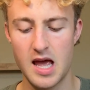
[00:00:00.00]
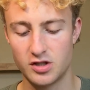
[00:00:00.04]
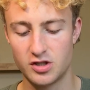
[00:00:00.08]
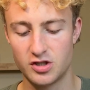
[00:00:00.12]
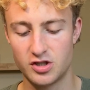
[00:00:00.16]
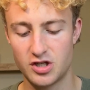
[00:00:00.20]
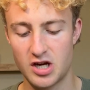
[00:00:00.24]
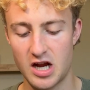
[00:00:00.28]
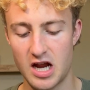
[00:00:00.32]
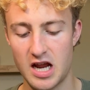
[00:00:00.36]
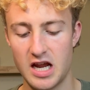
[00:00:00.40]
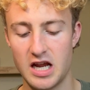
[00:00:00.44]

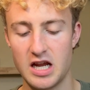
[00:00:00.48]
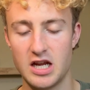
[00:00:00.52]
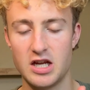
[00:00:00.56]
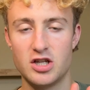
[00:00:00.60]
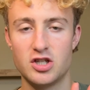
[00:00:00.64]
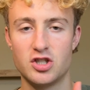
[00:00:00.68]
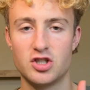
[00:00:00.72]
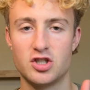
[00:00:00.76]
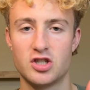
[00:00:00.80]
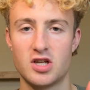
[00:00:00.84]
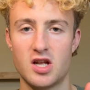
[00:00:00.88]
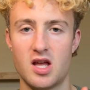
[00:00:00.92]

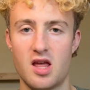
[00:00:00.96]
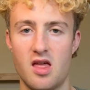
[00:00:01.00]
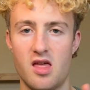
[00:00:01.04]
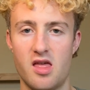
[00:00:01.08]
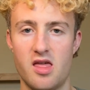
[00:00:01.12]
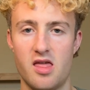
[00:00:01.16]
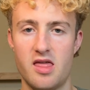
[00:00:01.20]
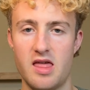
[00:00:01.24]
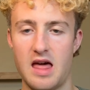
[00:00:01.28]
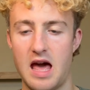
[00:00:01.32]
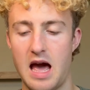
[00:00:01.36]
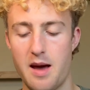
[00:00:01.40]
Change
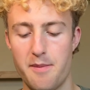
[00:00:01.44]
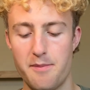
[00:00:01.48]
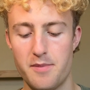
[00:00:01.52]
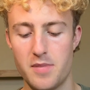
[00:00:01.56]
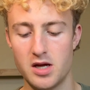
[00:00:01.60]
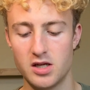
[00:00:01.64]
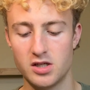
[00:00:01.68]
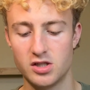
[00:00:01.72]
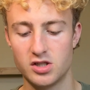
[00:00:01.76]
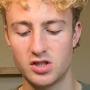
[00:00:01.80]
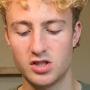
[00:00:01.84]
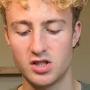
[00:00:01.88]
that
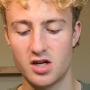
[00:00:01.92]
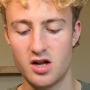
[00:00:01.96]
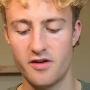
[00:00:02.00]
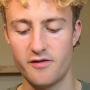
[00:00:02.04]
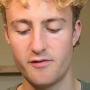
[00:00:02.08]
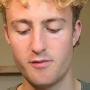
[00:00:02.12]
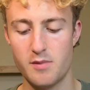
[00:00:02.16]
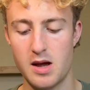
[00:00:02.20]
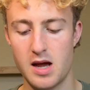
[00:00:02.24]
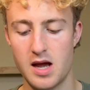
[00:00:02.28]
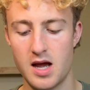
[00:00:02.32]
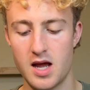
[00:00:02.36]
much of
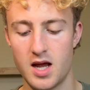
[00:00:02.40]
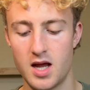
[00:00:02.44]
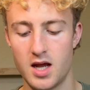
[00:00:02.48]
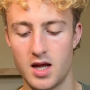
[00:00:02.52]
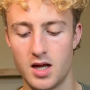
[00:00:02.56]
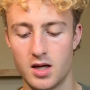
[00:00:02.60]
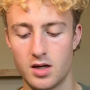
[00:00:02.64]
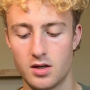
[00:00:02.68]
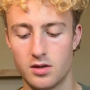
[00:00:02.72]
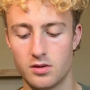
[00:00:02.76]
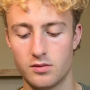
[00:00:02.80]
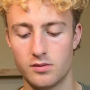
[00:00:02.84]

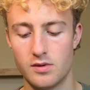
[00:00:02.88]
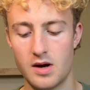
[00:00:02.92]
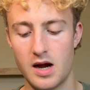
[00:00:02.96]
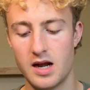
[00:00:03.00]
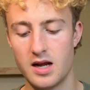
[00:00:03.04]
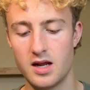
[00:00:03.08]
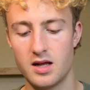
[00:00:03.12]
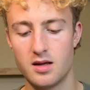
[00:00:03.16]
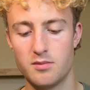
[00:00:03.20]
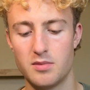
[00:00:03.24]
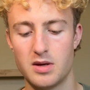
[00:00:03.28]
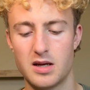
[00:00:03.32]
my
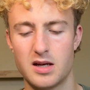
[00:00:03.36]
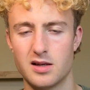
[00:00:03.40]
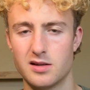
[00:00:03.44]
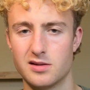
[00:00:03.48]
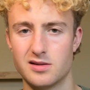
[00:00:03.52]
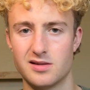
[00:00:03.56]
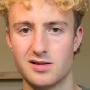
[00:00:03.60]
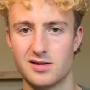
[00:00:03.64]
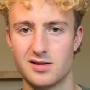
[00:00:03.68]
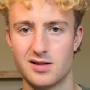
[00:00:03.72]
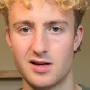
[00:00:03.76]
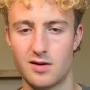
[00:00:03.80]
writing because
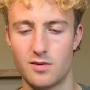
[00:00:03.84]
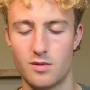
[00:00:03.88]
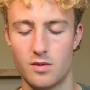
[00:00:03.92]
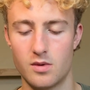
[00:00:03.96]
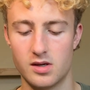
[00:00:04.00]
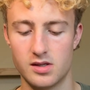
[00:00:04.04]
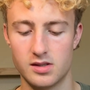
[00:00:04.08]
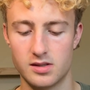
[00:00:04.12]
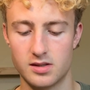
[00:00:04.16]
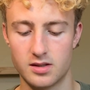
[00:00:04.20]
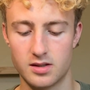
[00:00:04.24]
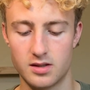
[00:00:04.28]
it's like, what
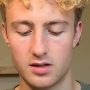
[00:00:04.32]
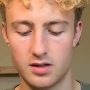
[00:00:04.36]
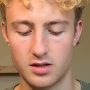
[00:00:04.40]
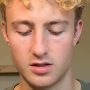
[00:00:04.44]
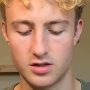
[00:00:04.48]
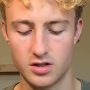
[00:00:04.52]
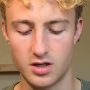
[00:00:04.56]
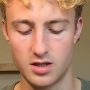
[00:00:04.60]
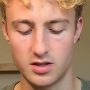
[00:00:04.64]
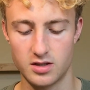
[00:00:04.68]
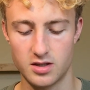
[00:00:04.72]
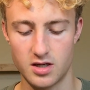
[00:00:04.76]
is it going to
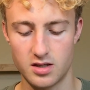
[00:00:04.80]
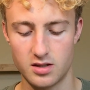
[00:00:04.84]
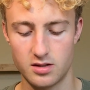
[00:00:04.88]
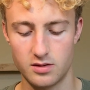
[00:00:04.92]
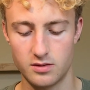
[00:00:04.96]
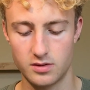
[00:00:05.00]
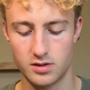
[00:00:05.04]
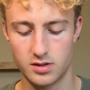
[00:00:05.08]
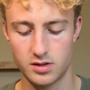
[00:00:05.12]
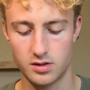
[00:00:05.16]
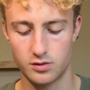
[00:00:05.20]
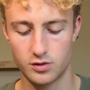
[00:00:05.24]
change that to?
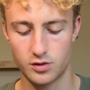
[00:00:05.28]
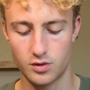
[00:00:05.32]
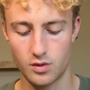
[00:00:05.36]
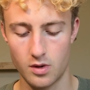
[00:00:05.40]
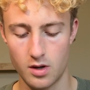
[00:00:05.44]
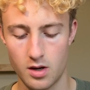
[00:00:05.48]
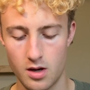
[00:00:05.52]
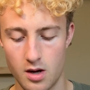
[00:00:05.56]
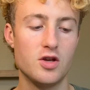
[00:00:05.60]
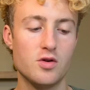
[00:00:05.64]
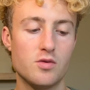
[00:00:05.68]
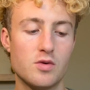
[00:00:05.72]
It's so
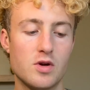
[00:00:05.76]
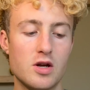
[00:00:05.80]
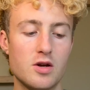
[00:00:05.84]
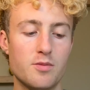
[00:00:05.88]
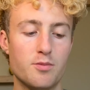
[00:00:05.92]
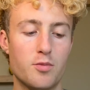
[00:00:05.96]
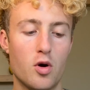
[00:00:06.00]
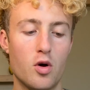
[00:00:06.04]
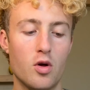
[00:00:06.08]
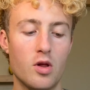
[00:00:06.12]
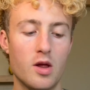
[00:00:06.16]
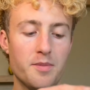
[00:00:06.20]
short. You can
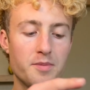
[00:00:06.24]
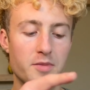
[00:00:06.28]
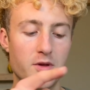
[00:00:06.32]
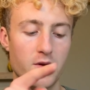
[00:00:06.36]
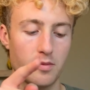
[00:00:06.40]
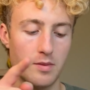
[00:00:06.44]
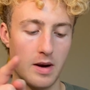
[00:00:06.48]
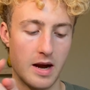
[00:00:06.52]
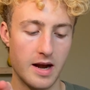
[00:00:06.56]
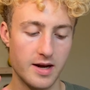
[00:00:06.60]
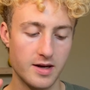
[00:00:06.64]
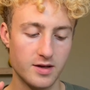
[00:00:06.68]
pull up the
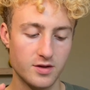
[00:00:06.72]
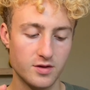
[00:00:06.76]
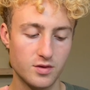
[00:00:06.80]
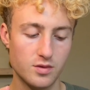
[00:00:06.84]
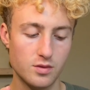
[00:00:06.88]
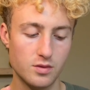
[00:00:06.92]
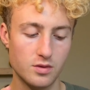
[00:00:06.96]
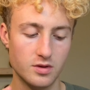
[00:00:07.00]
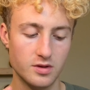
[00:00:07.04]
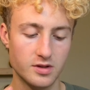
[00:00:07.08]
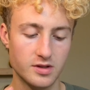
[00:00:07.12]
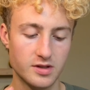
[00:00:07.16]
writing
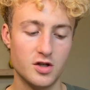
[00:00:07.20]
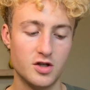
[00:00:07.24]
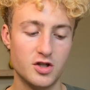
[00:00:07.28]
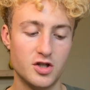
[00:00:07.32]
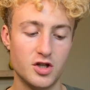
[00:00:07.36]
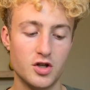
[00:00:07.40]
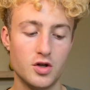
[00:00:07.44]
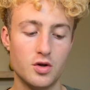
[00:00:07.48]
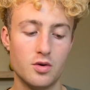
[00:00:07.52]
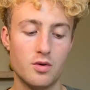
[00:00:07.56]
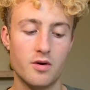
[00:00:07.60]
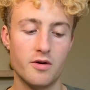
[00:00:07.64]
tools,
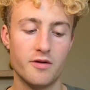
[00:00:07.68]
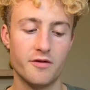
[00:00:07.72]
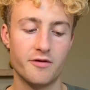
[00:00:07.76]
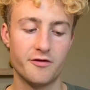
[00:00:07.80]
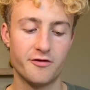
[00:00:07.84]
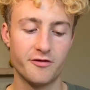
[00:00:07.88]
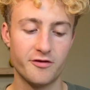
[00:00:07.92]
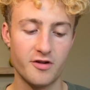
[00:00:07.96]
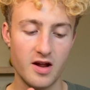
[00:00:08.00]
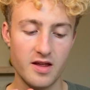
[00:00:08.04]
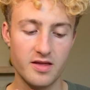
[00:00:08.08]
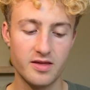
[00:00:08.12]
do
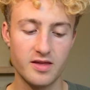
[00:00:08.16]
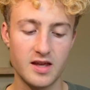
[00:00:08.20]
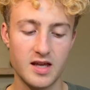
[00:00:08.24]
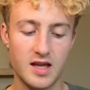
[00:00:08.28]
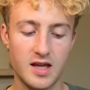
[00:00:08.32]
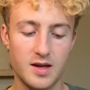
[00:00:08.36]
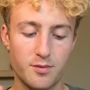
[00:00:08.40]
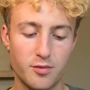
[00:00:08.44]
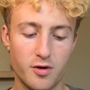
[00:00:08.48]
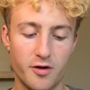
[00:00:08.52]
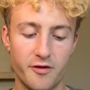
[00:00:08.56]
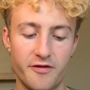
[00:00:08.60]
friendly,
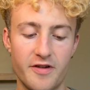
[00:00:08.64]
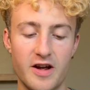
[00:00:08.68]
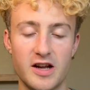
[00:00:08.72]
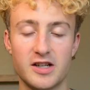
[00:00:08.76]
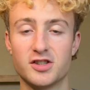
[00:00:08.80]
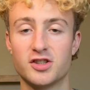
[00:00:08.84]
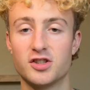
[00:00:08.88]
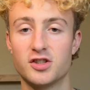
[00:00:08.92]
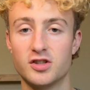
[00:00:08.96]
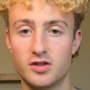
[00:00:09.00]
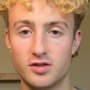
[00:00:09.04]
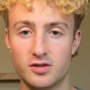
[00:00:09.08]

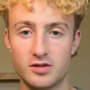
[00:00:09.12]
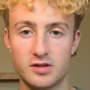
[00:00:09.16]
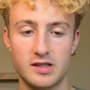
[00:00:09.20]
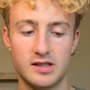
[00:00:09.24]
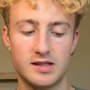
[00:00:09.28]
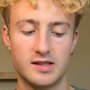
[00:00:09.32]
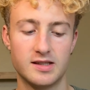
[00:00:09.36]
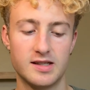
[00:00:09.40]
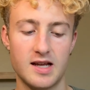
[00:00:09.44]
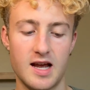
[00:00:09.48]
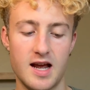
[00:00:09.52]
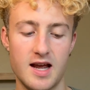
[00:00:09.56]
professional,
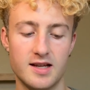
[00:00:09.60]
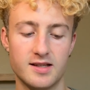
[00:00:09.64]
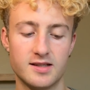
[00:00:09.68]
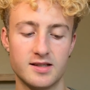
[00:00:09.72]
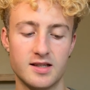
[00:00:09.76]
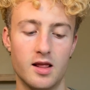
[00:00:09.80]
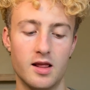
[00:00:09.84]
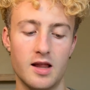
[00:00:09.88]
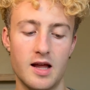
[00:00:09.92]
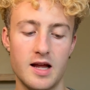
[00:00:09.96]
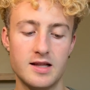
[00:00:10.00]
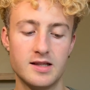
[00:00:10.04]
concise.
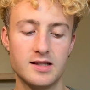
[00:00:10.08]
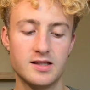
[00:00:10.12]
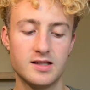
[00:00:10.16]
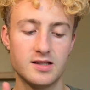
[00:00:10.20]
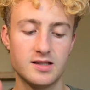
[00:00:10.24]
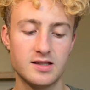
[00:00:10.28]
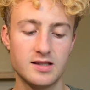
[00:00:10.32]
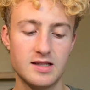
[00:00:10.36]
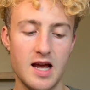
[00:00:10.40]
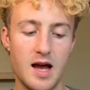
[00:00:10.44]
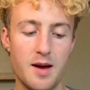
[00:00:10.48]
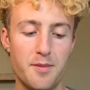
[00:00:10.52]
Let's
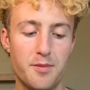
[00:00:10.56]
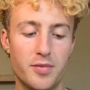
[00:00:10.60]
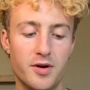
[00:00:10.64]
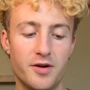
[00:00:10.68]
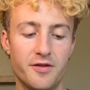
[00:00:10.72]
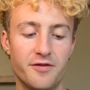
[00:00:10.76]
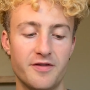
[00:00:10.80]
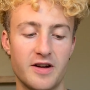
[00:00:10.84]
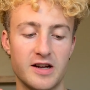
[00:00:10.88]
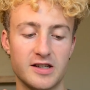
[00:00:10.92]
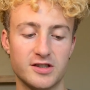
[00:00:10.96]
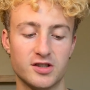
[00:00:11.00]
tap
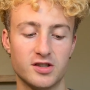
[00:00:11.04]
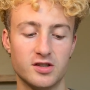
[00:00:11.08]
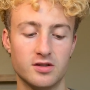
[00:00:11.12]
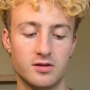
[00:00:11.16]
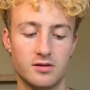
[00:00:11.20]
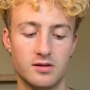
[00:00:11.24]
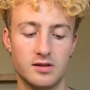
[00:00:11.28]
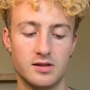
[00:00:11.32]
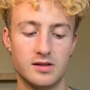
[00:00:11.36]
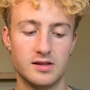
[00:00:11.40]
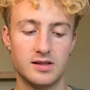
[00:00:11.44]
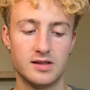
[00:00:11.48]

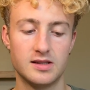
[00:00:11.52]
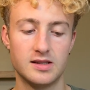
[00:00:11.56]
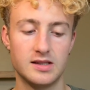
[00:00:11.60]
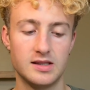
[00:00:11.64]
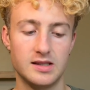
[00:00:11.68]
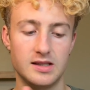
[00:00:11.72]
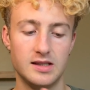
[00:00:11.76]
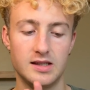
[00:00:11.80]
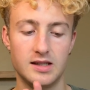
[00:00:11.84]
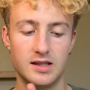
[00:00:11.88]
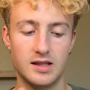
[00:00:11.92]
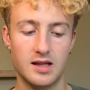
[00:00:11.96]
professional and
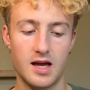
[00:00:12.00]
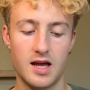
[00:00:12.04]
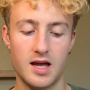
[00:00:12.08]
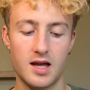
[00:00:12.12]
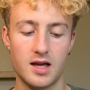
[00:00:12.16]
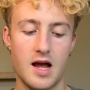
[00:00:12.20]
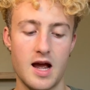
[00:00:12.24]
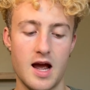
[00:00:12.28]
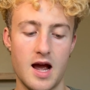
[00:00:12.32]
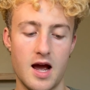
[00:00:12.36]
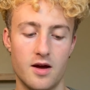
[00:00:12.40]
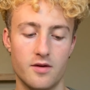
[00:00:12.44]
see like
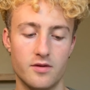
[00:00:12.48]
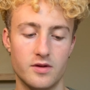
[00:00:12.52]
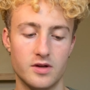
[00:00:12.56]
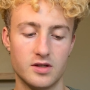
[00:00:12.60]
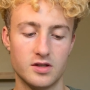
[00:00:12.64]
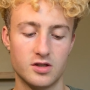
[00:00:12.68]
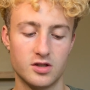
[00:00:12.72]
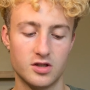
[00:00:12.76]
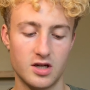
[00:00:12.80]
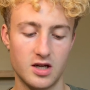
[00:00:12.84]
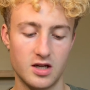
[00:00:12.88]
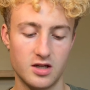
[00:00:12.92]
how this
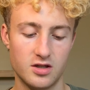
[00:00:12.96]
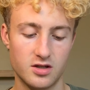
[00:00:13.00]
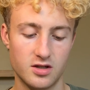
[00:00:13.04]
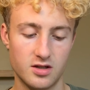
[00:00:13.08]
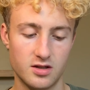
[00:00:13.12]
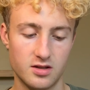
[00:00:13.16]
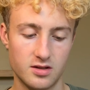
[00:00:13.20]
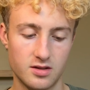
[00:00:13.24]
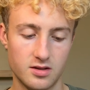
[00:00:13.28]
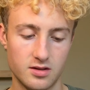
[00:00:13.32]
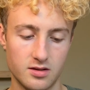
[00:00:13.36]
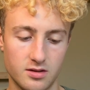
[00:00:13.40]

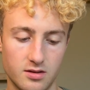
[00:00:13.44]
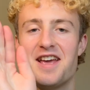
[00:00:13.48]
changes.